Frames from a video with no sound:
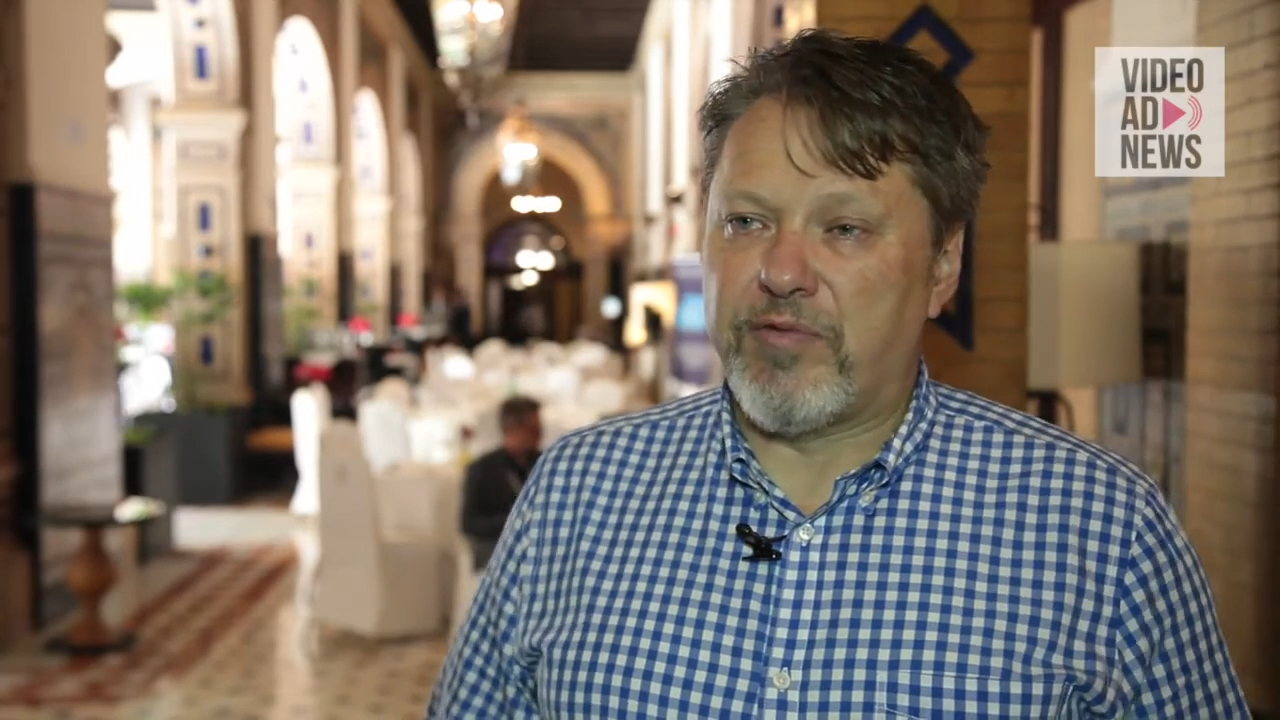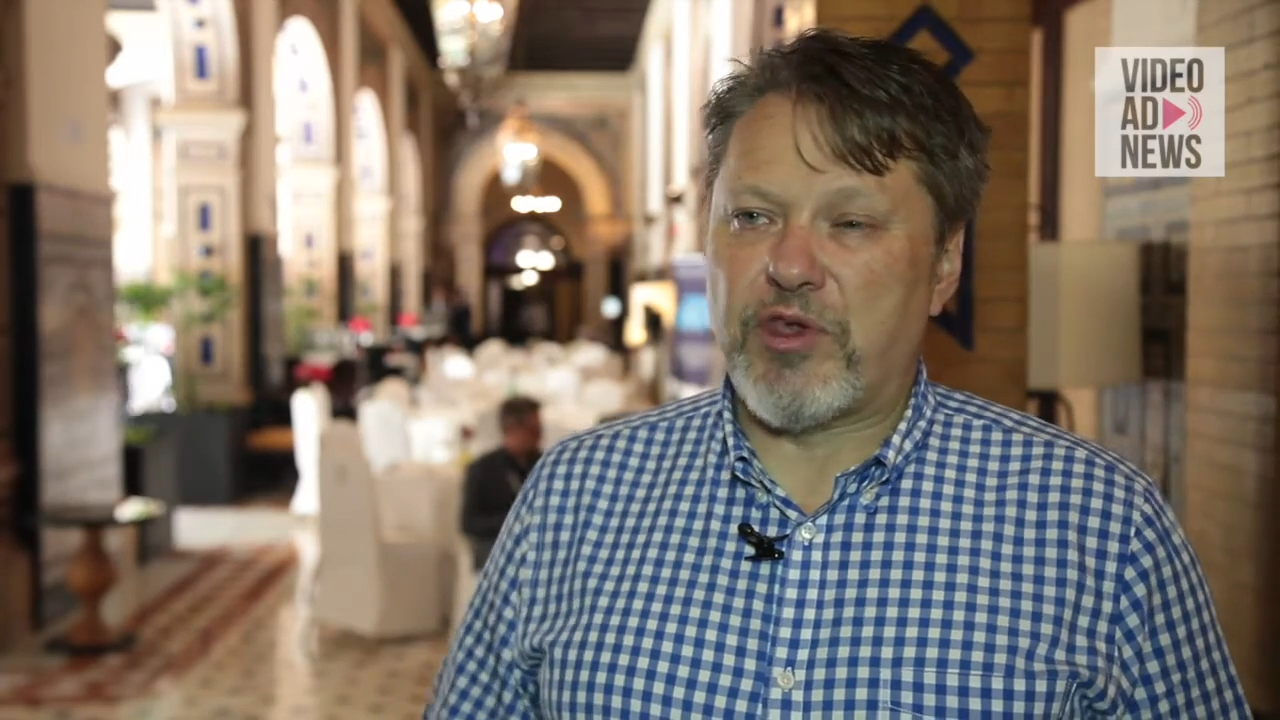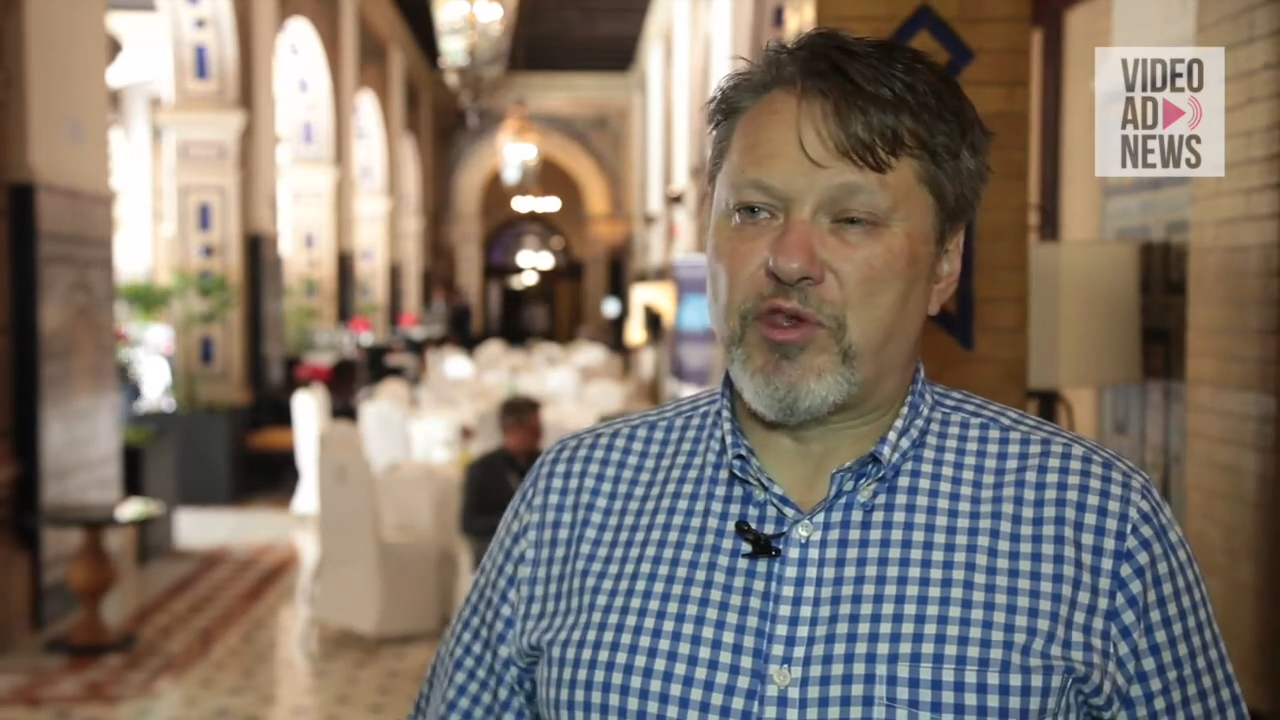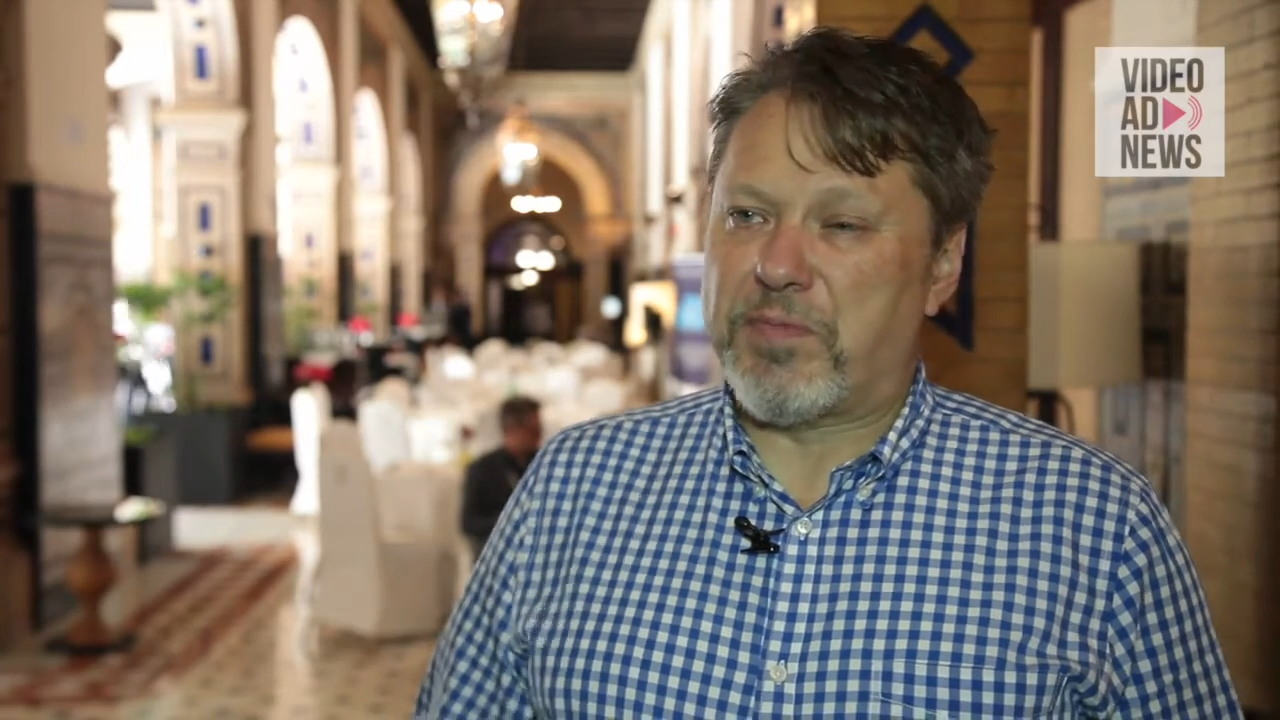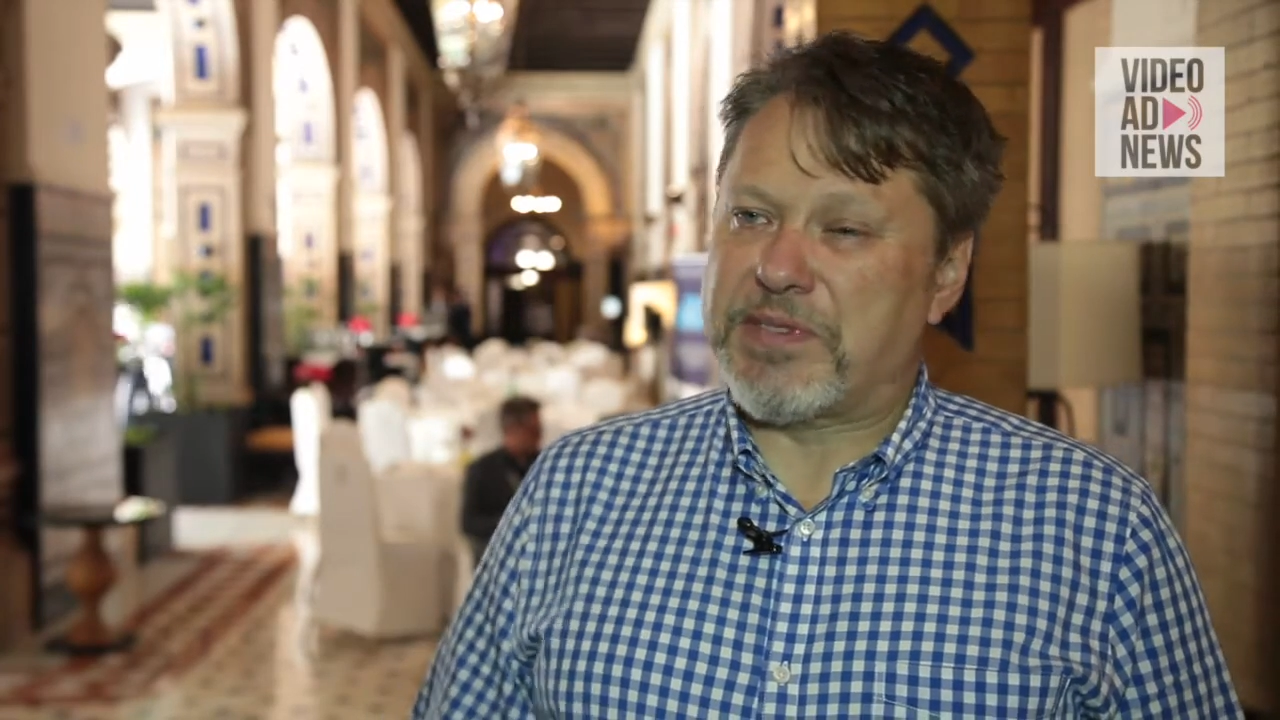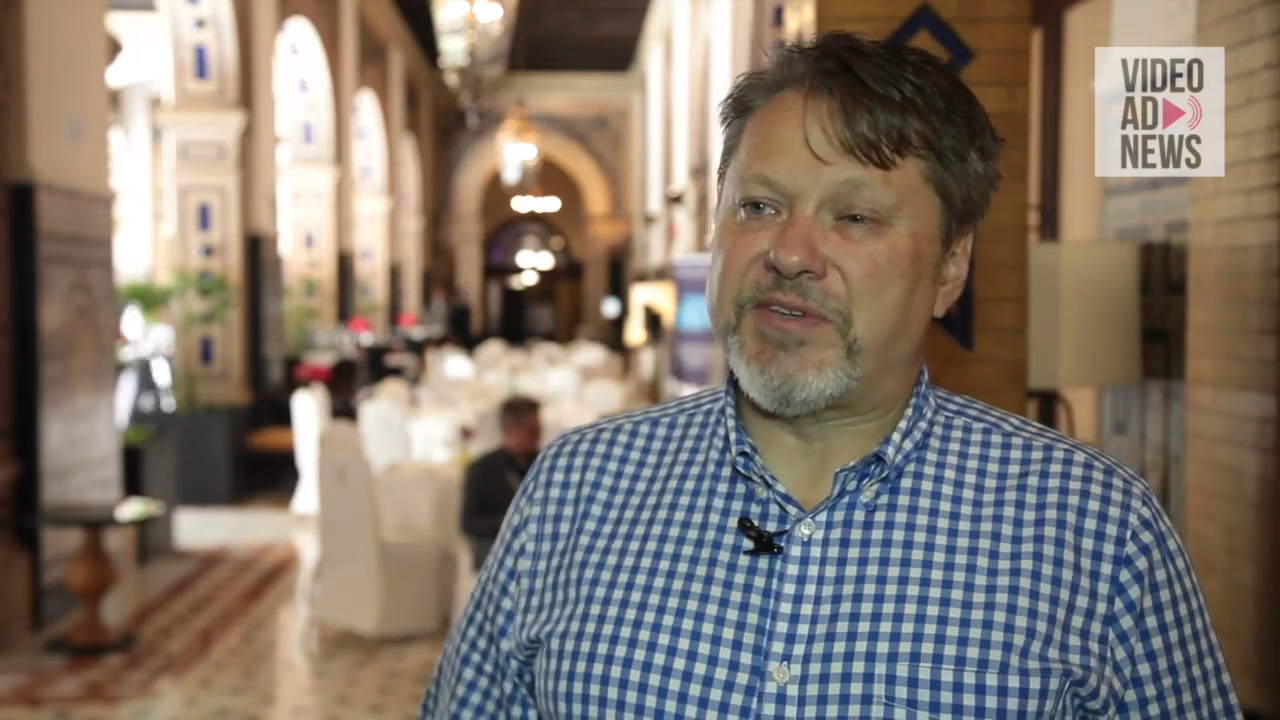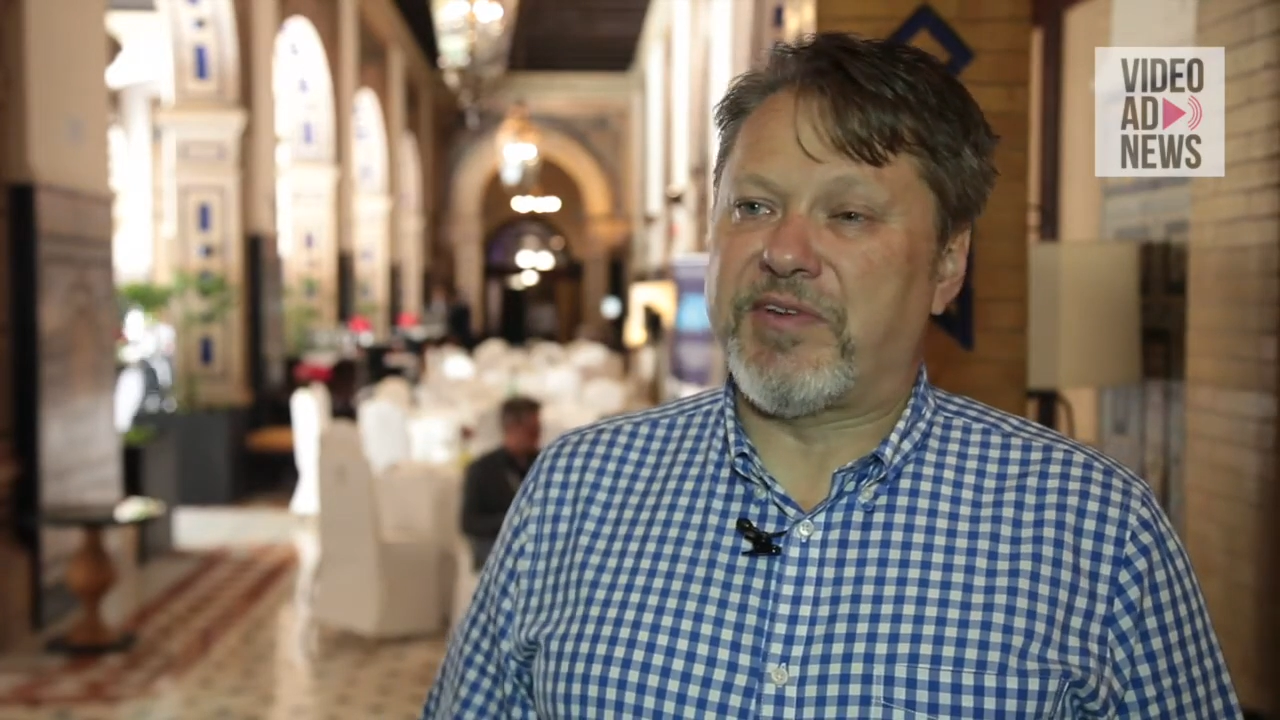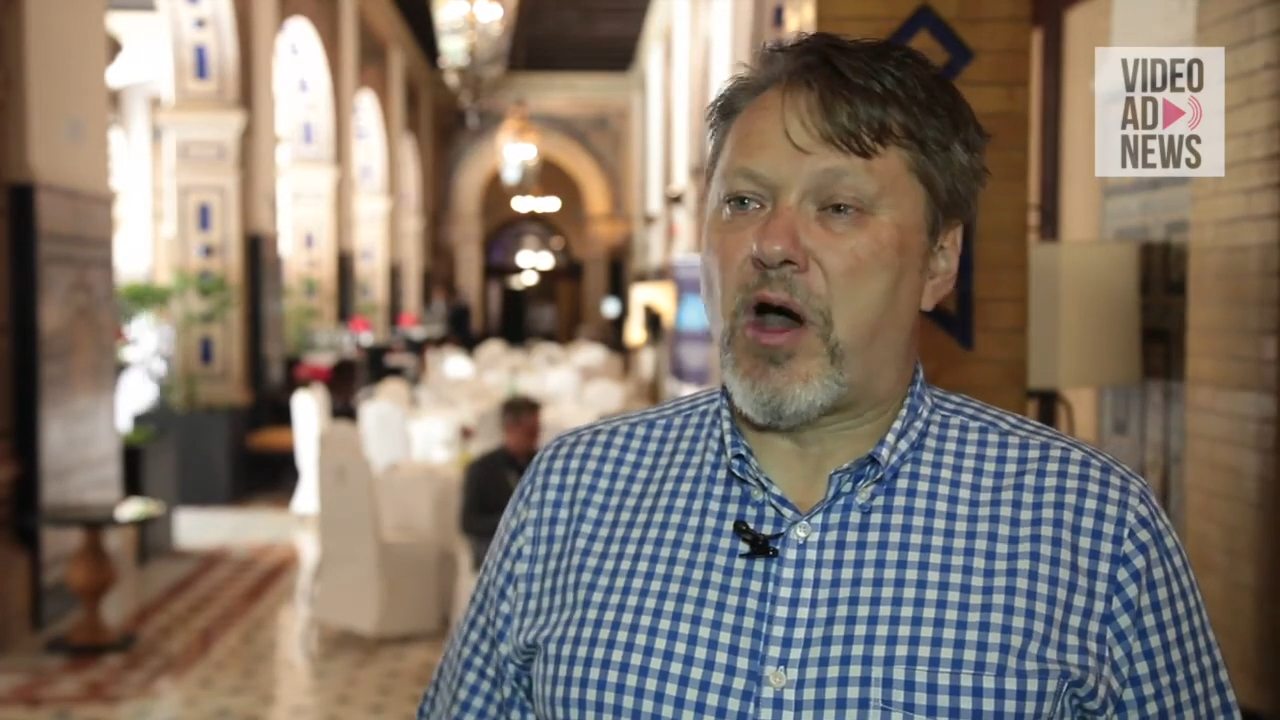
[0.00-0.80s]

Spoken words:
reach specific